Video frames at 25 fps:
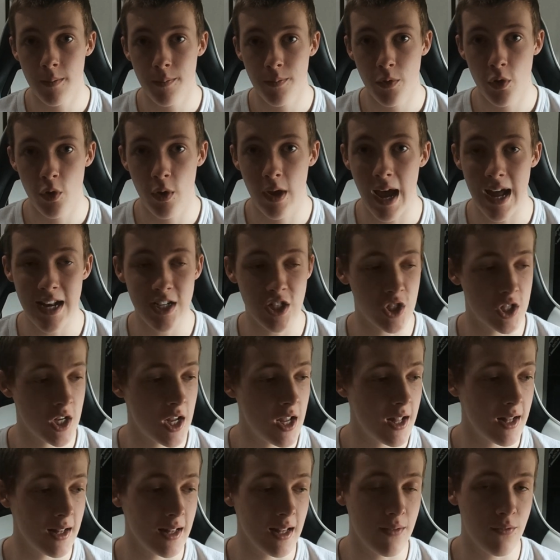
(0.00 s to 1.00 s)
You can just
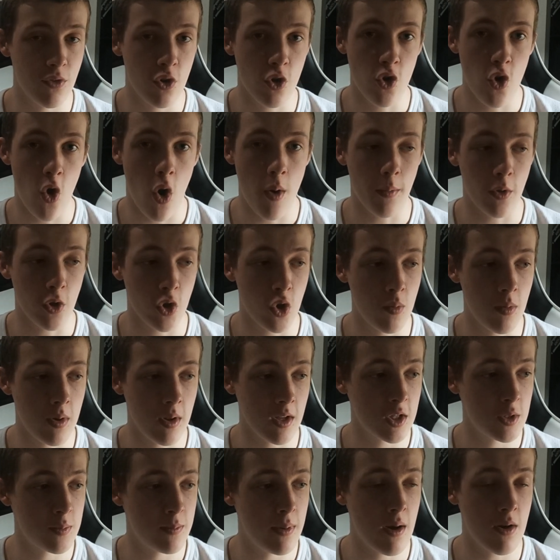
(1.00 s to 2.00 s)
live your normal human
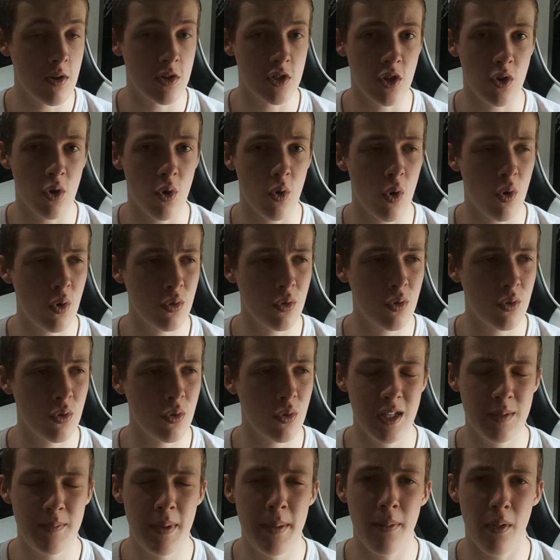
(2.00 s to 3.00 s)
experience and go, hold on,
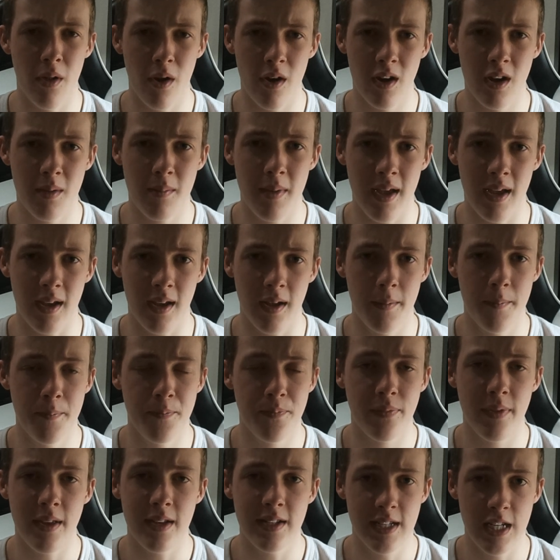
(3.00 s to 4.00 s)
these people are committing
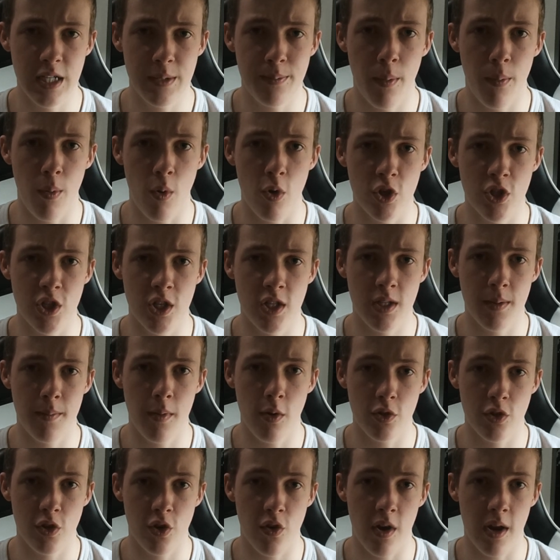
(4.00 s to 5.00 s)
disproportionate
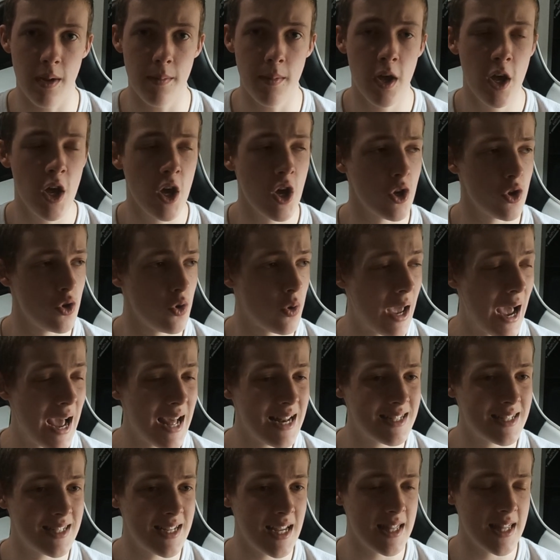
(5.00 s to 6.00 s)
amounts of crime. You can
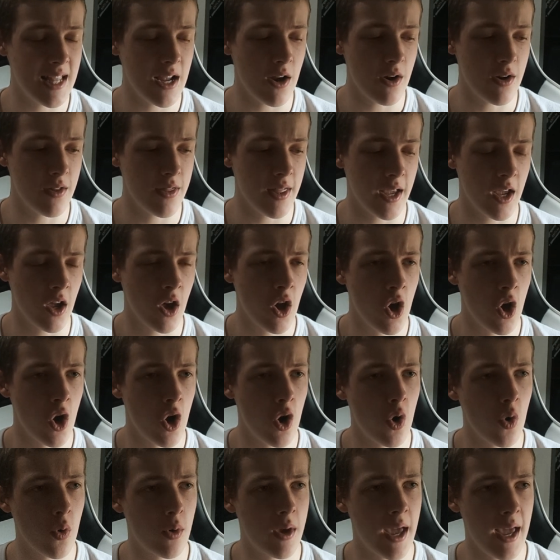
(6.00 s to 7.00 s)
sit there and think,
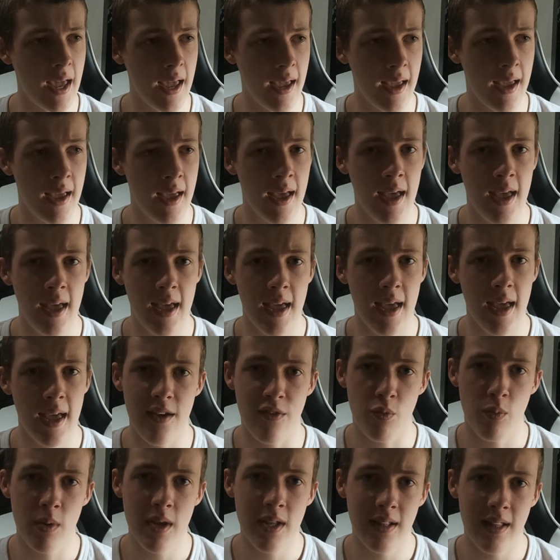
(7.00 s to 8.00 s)
okay,
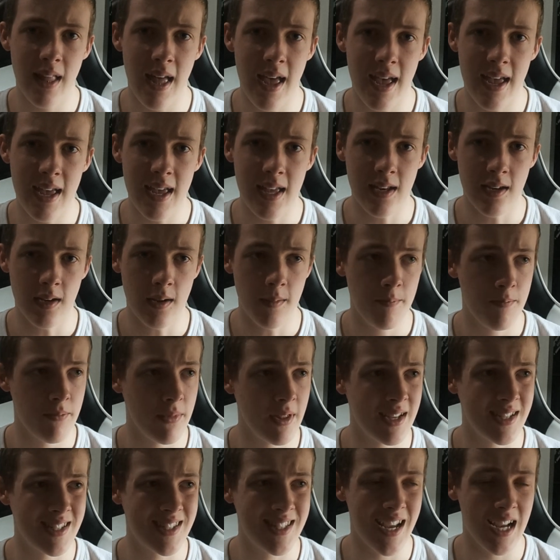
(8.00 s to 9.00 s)
if we let in
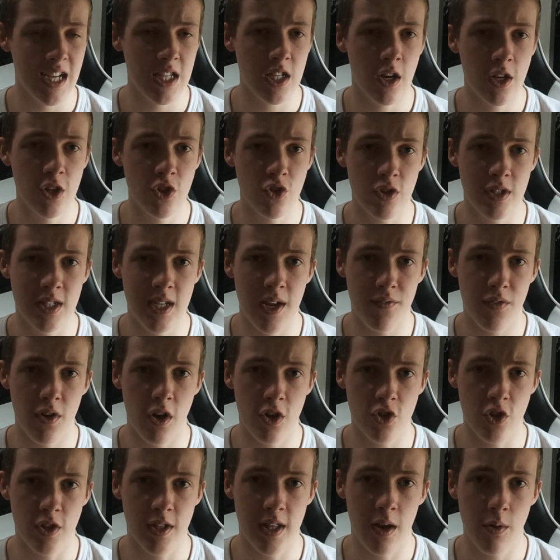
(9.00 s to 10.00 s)
600,000,
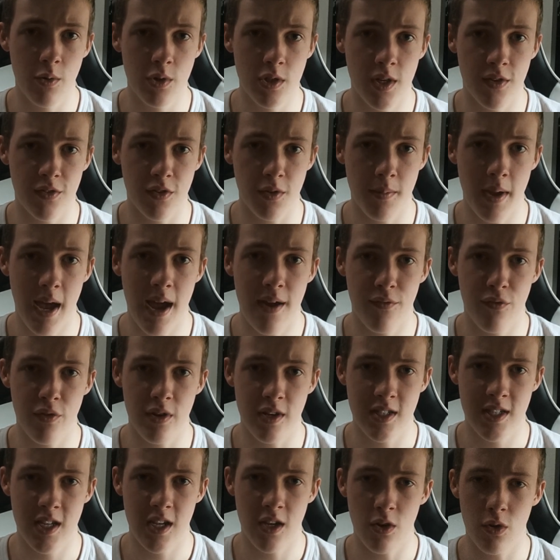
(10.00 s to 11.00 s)
700,000 of them every
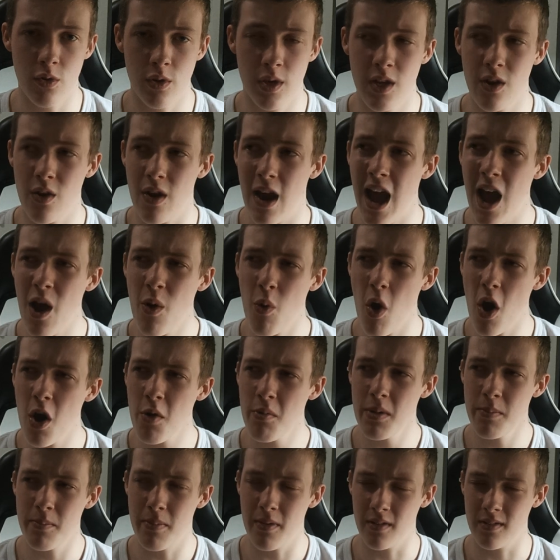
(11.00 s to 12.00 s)
single year, how are
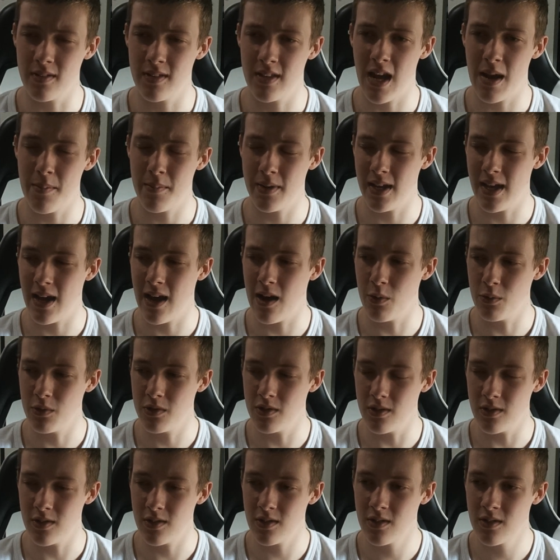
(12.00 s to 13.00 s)
we building that many
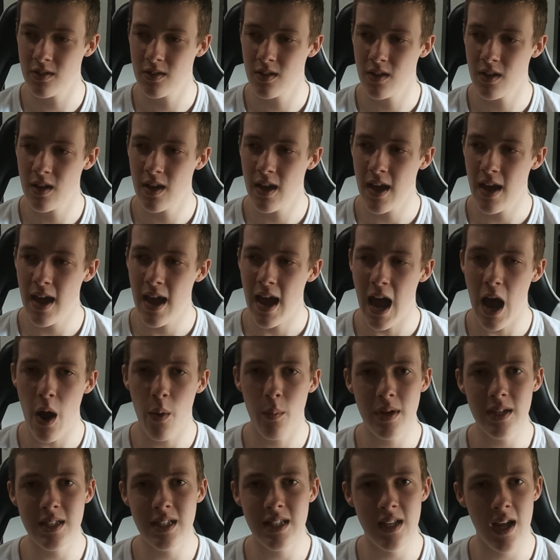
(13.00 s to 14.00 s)
houses? How
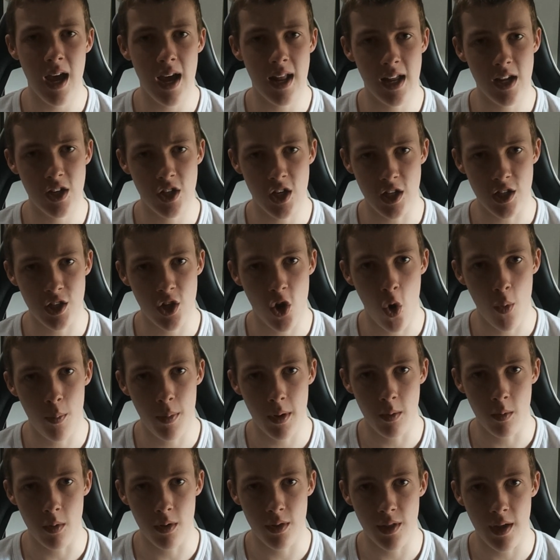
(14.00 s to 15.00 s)
is the NHS
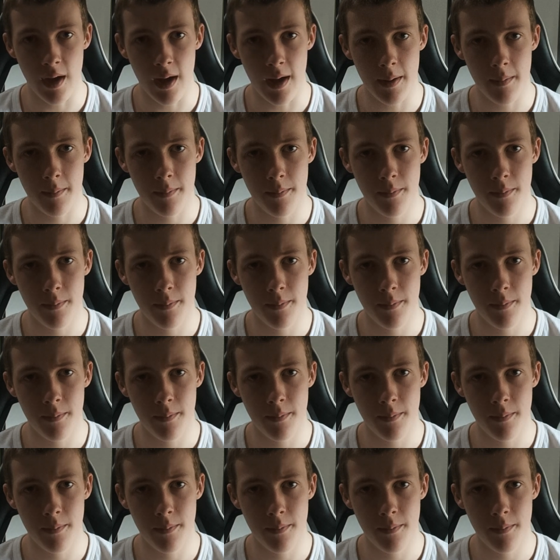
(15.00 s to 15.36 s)
coping with that?